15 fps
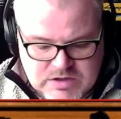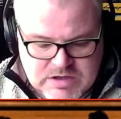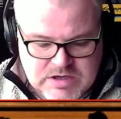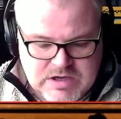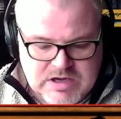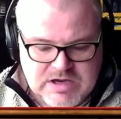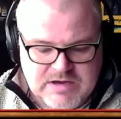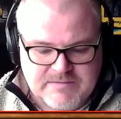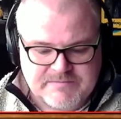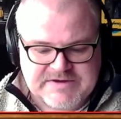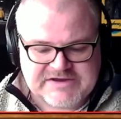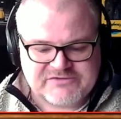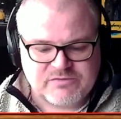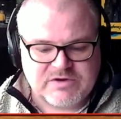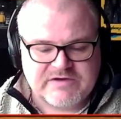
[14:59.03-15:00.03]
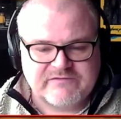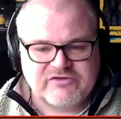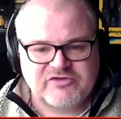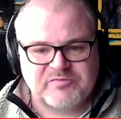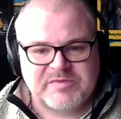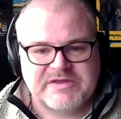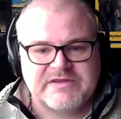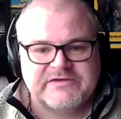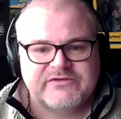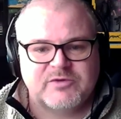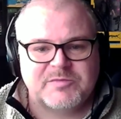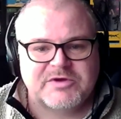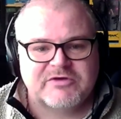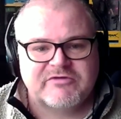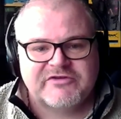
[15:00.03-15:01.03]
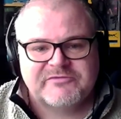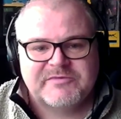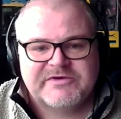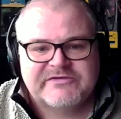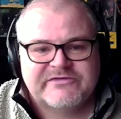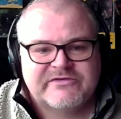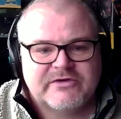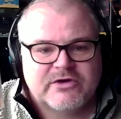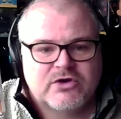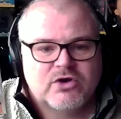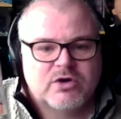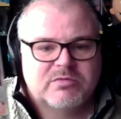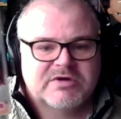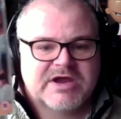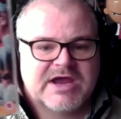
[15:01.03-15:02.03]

Um, next one, I've just picked this up at Christmas. Cobra